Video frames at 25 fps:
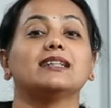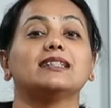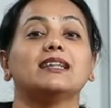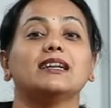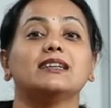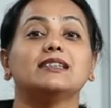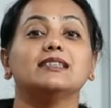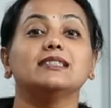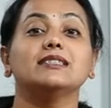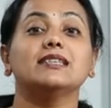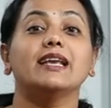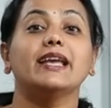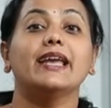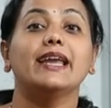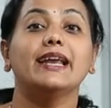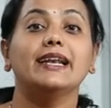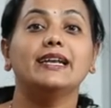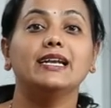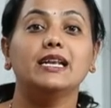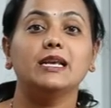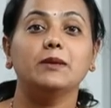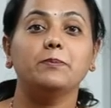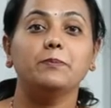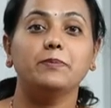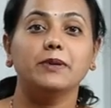That is
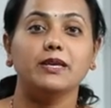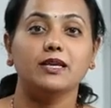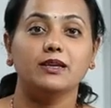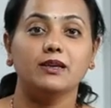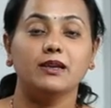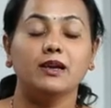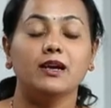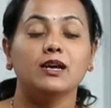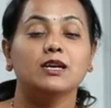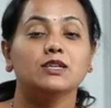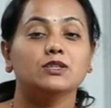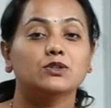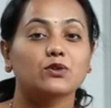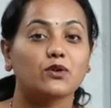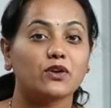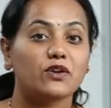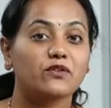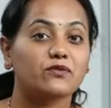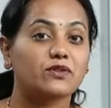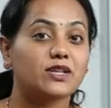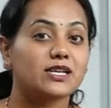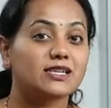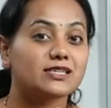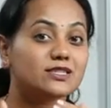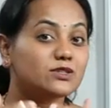ATP. So
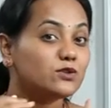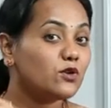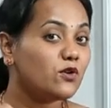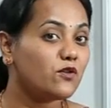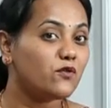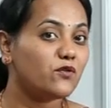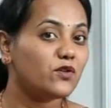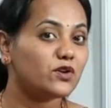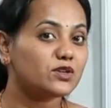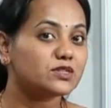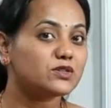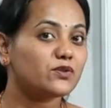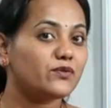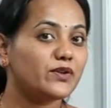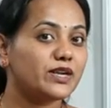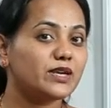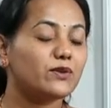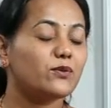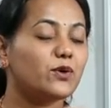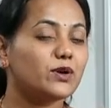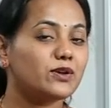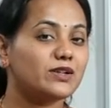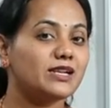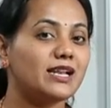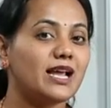if there is no
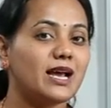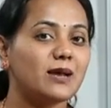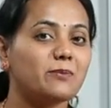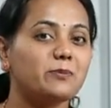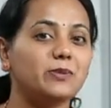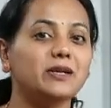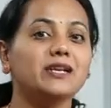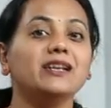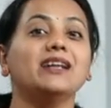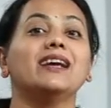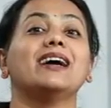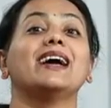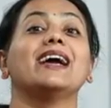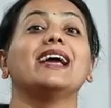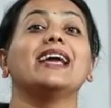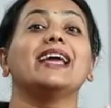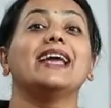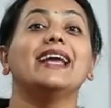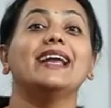phosphate, what will happen?